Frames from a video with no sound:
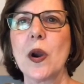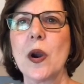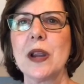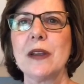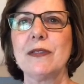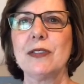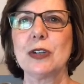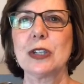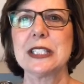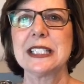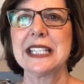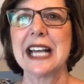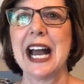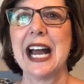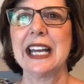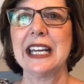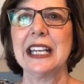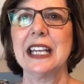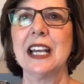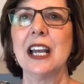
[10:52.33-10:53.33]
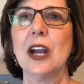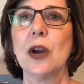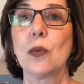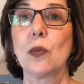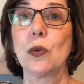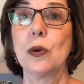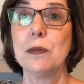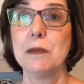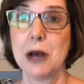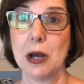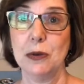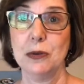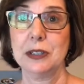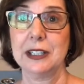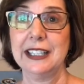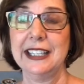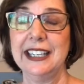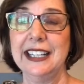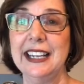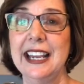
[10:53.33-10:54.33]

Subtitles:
if you're signing remotely.